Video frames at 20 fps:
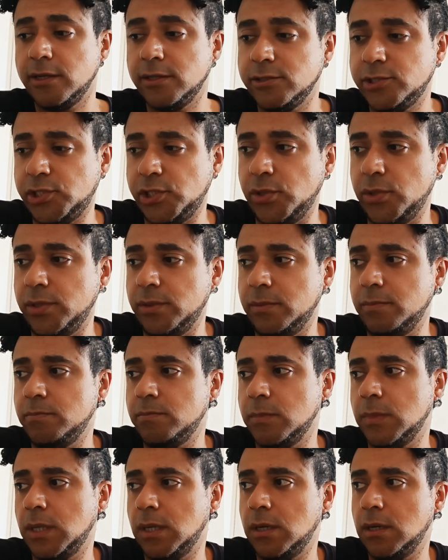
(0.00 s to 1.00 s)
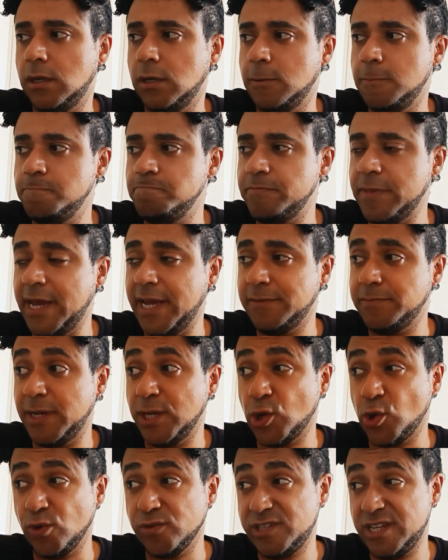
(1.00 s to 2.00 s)
She had
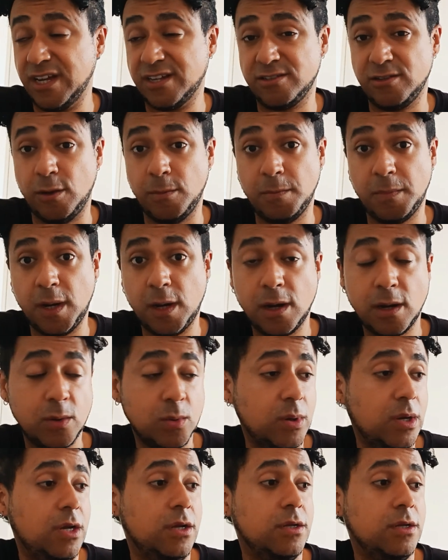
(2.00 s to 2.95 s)
my contact number,